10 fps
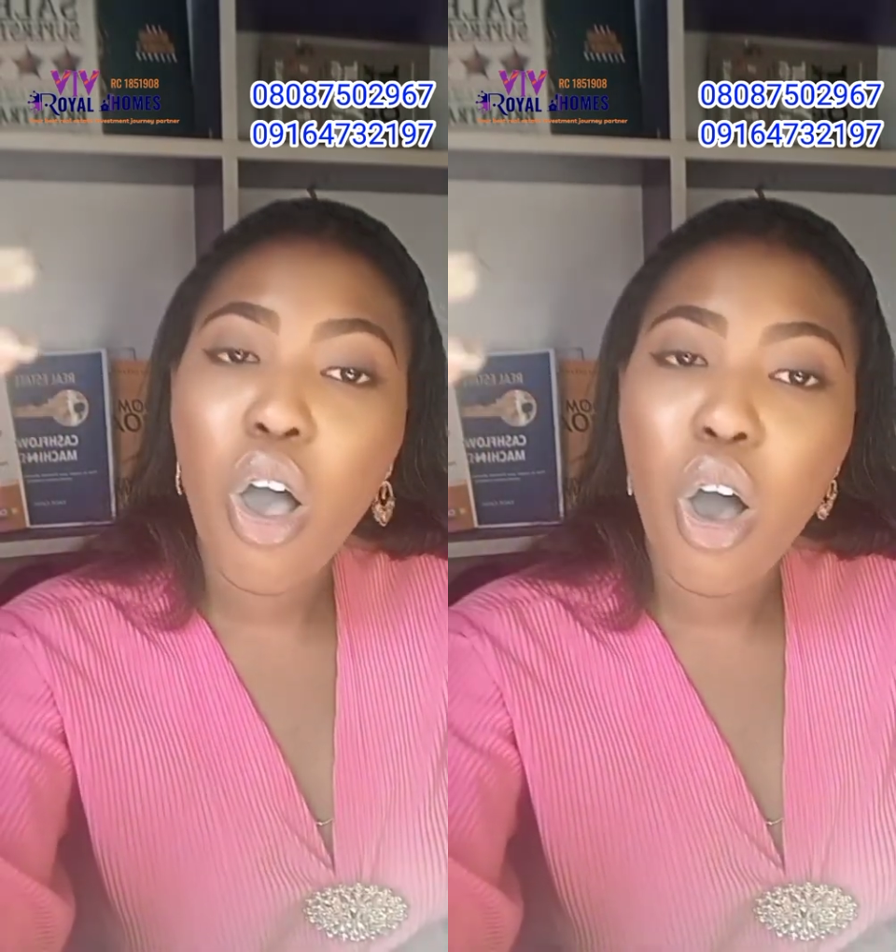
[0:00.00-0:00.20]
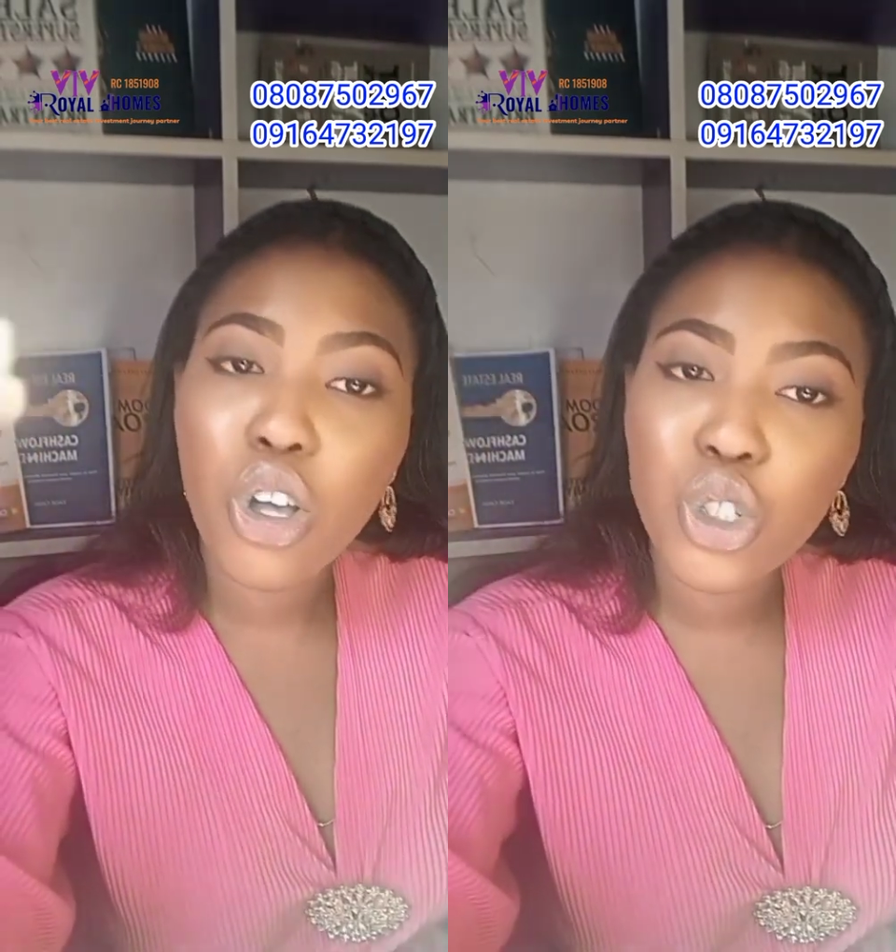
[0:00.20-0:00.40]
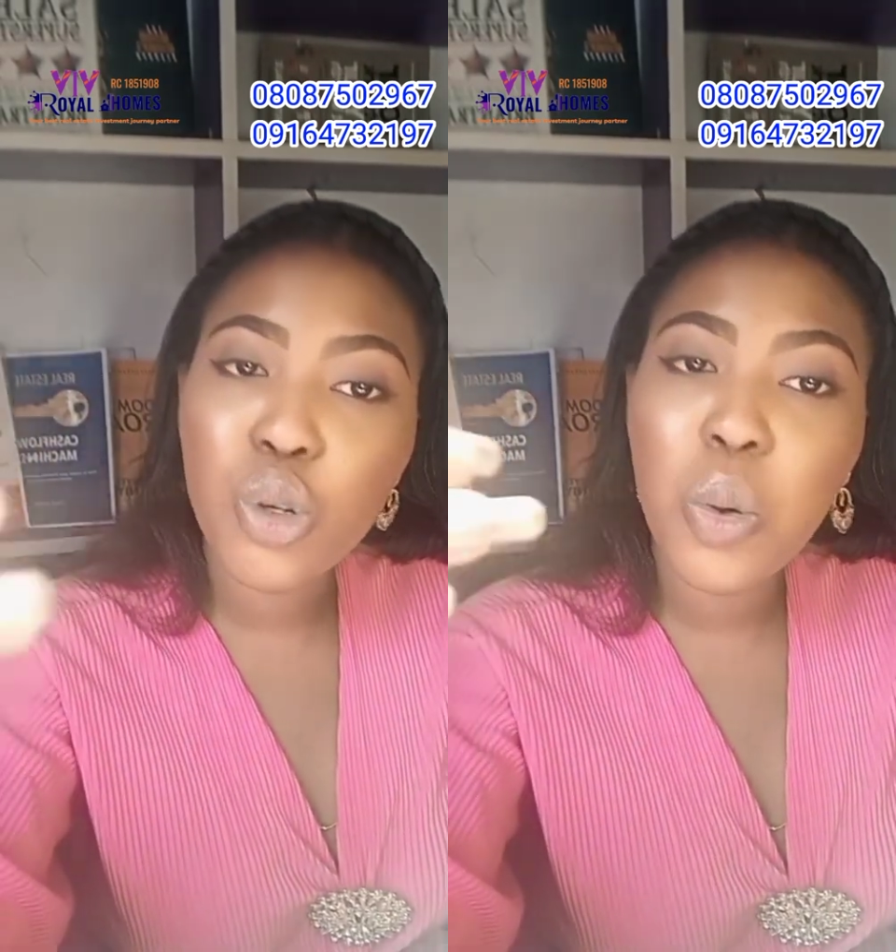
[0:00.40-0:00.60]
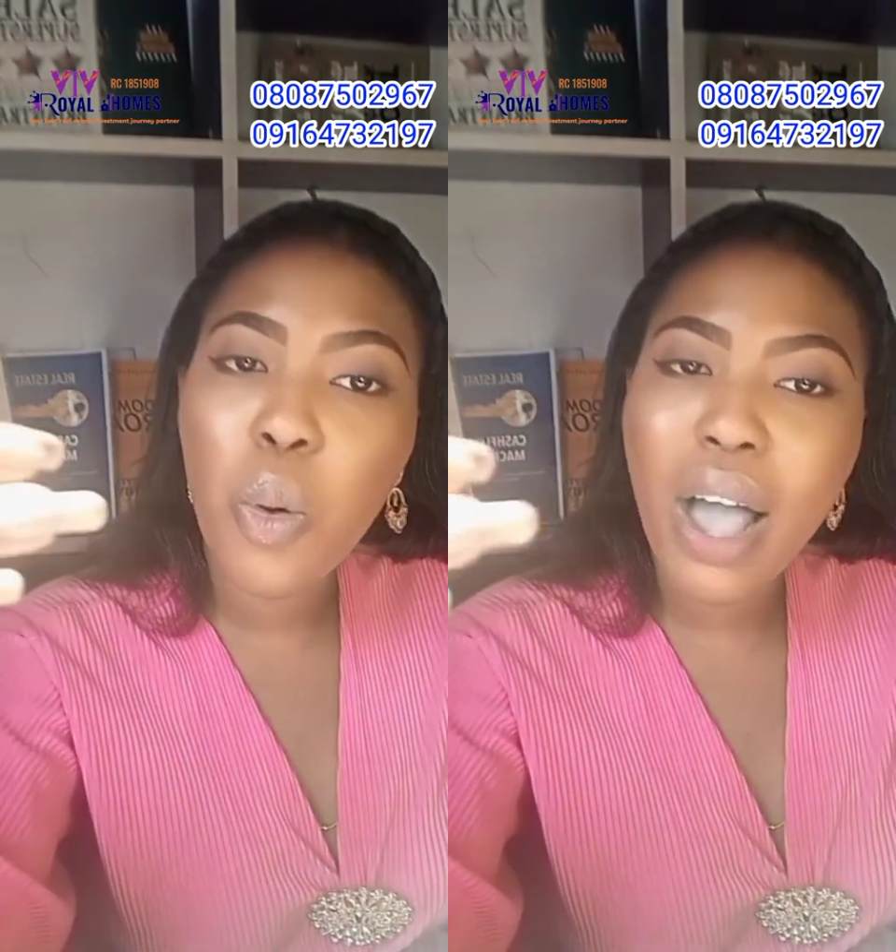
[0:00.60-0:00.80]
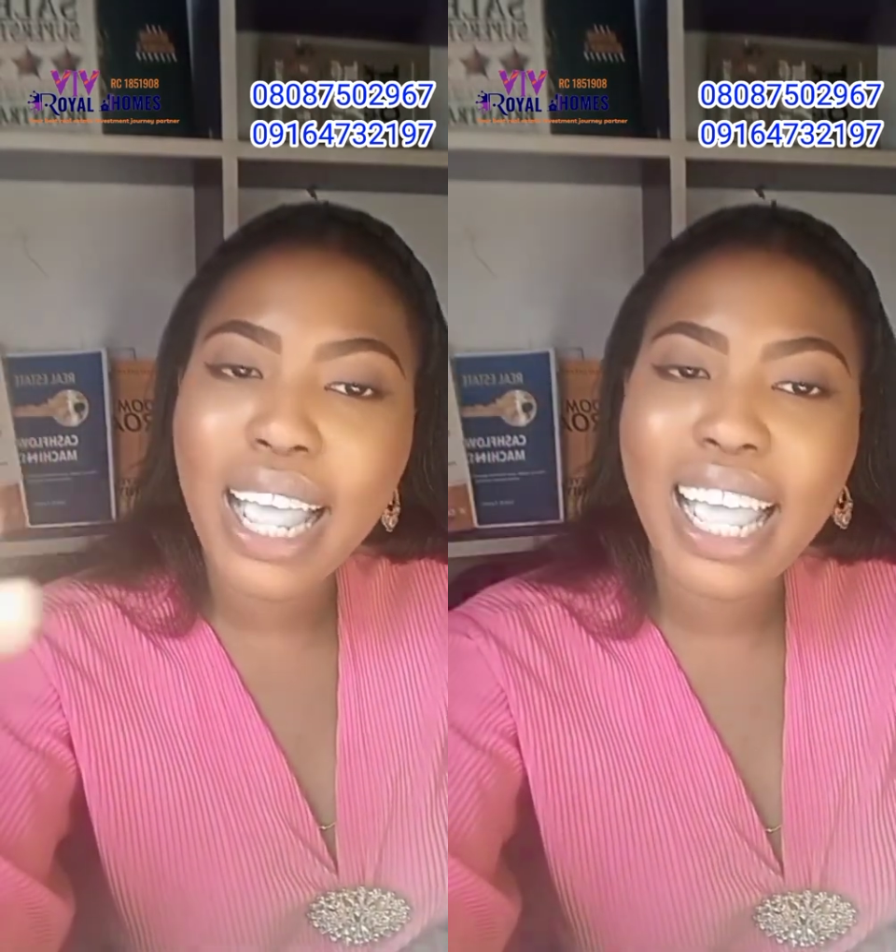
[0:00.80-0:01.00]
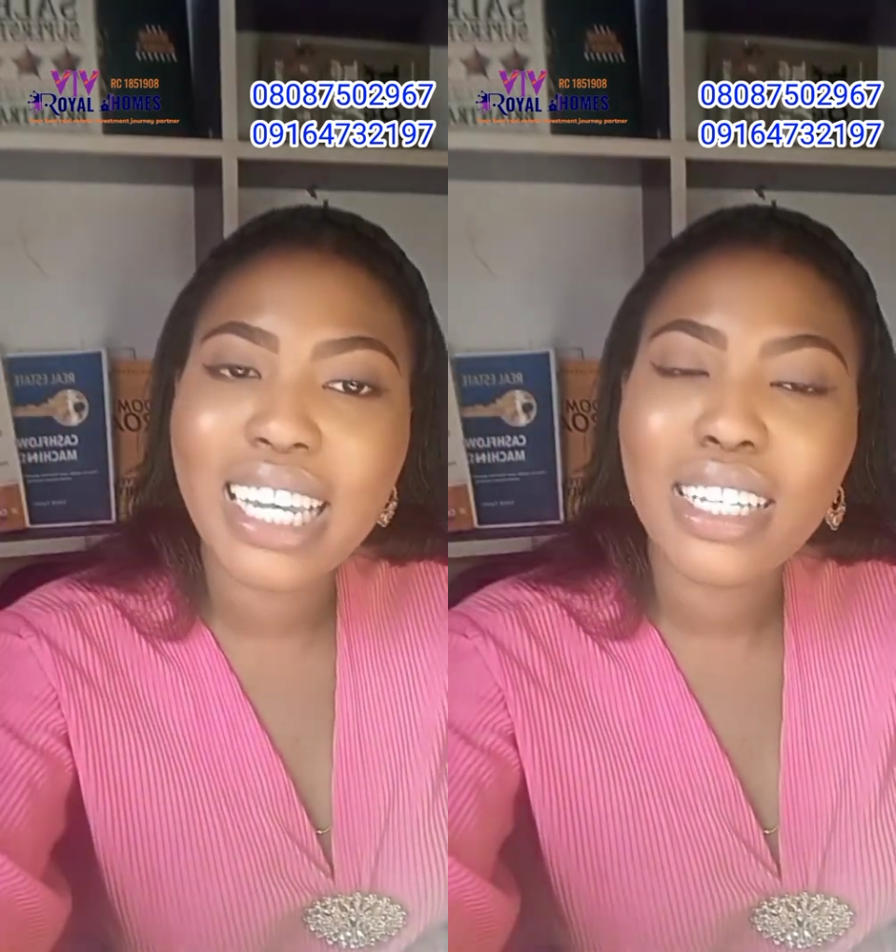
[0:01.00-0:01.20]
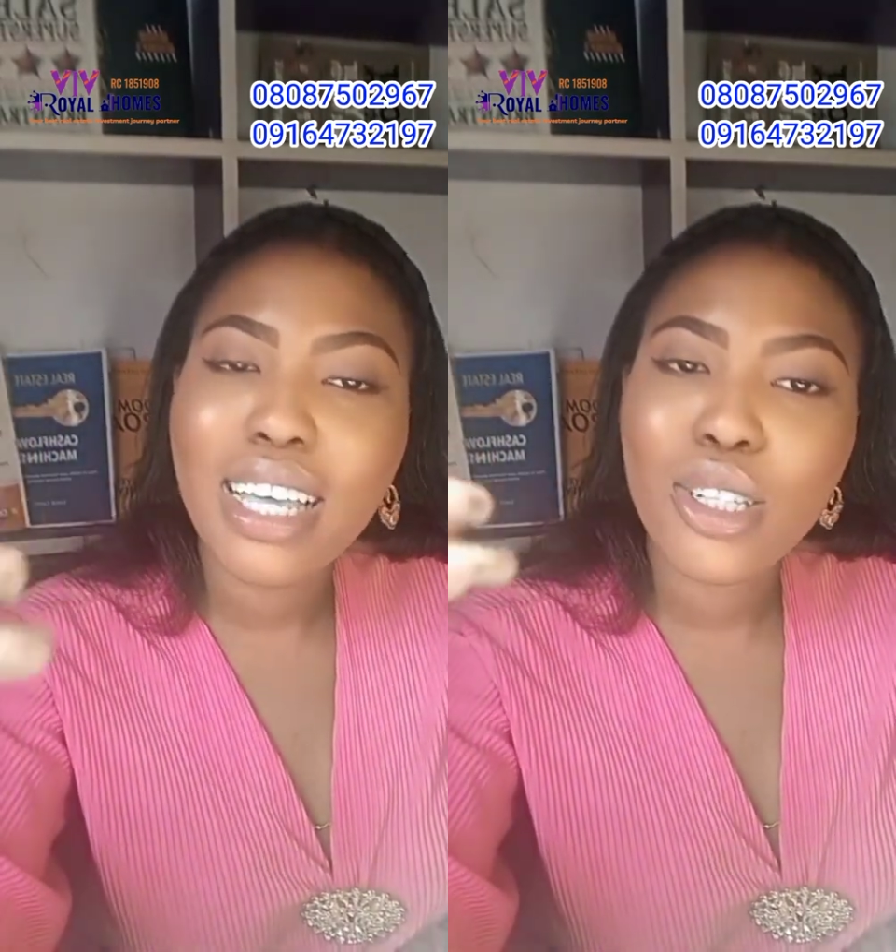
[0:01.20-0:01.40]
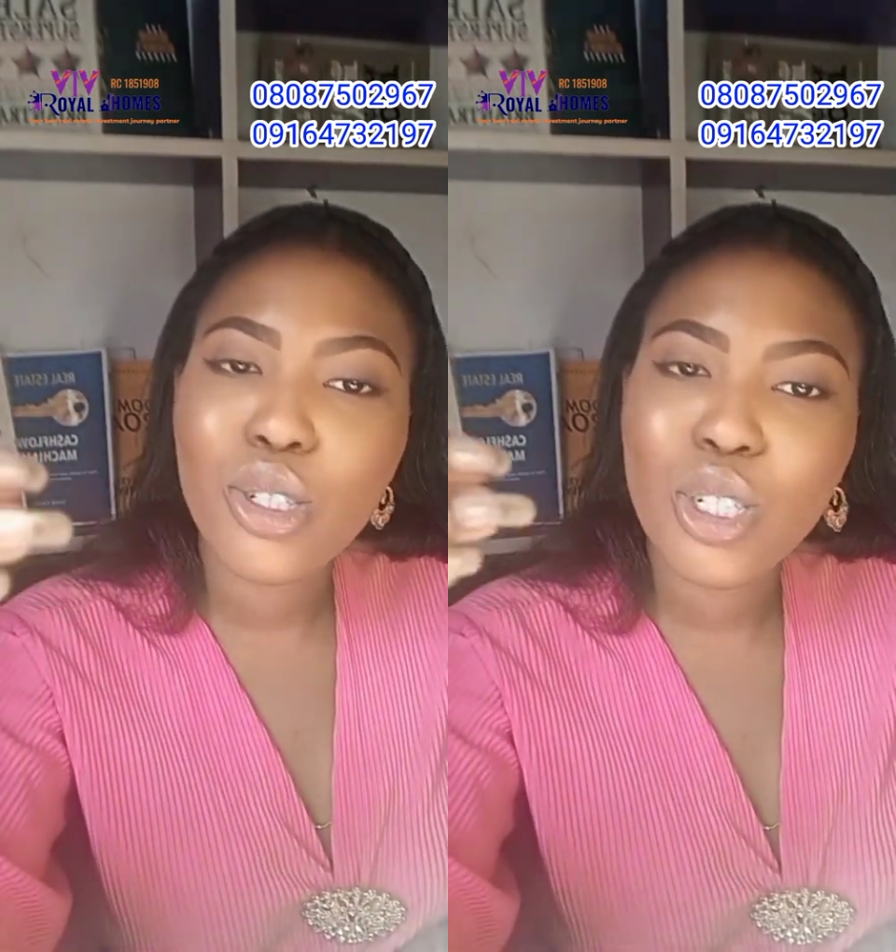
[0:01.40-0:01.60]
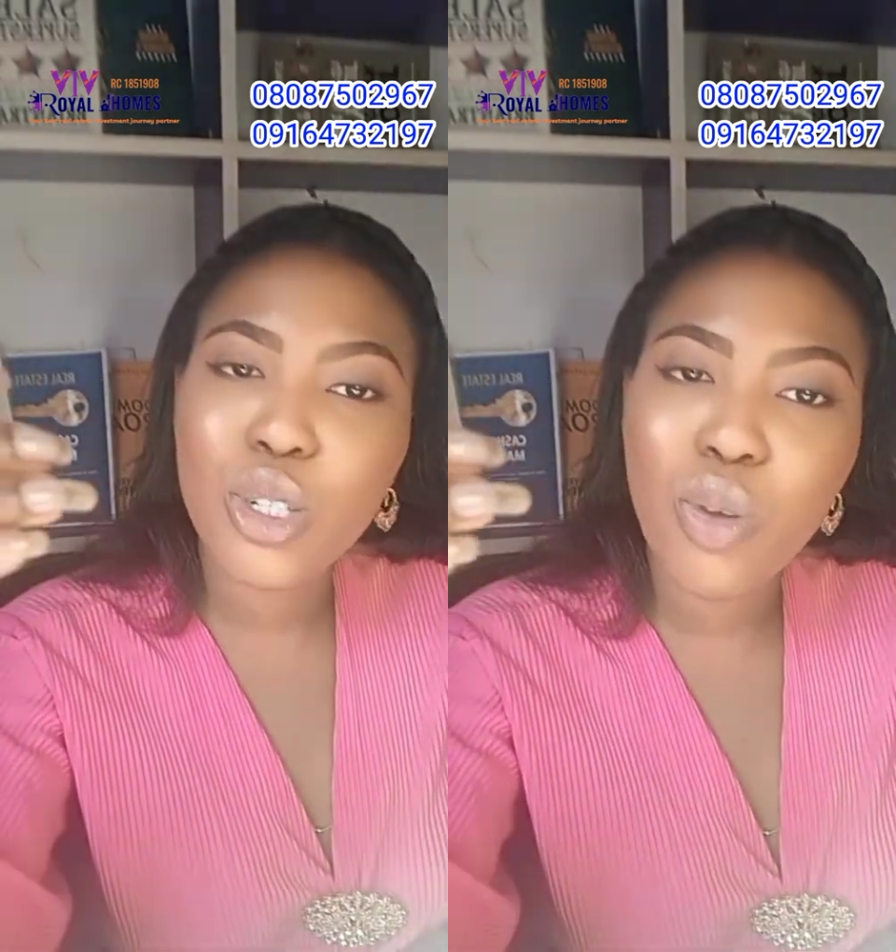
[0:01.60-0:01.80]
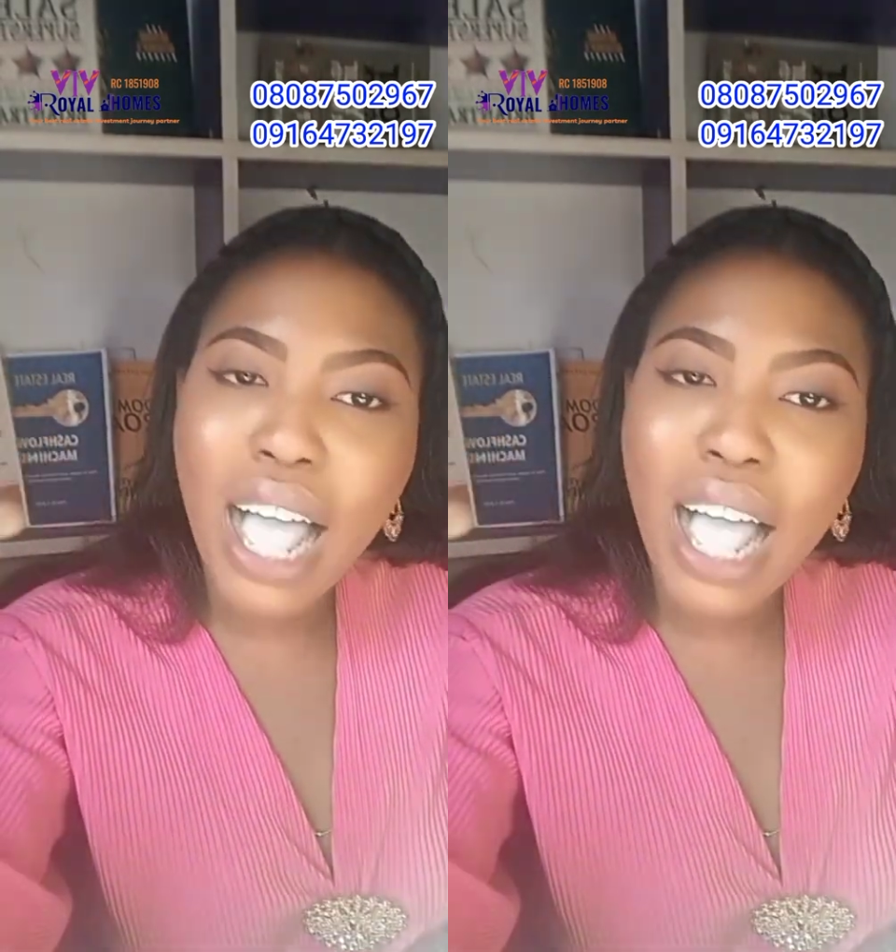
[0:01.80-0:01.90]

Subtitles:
Also go ahead to